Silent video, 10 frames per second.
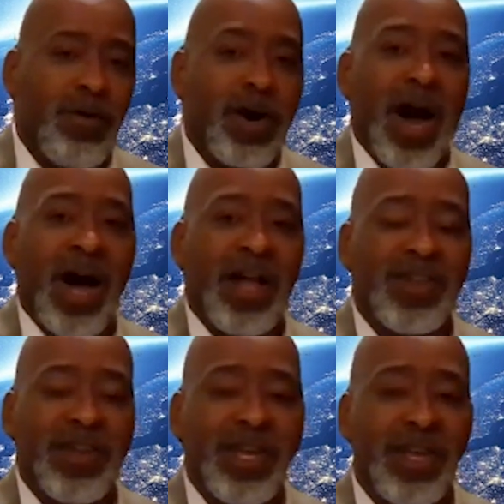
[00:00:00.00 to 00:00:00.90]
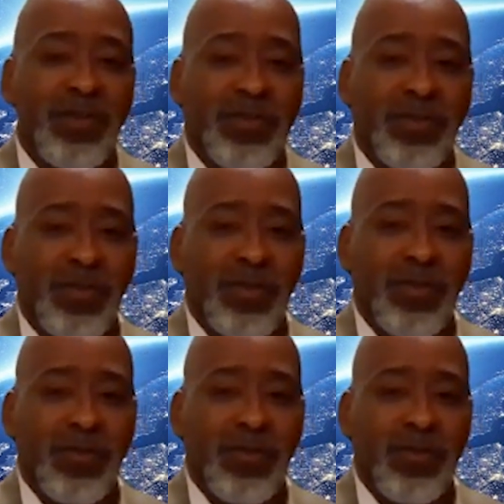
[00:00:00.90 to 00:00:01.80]
for God's leaders,
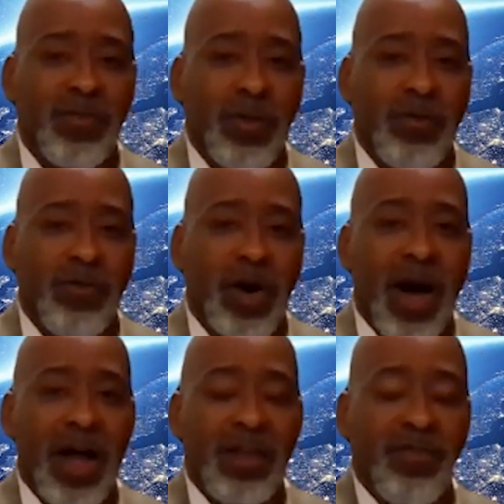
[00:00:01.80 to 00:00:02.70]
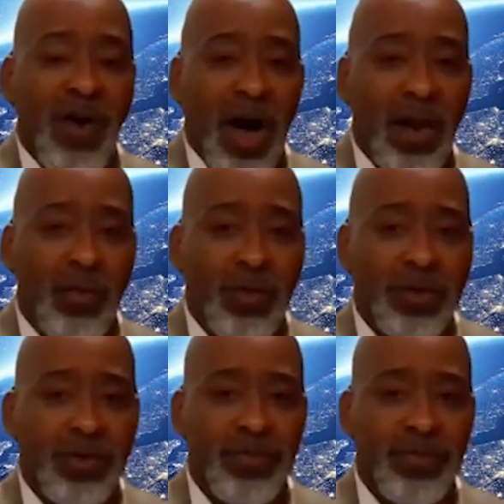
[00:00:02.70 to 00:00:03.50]
for God's followers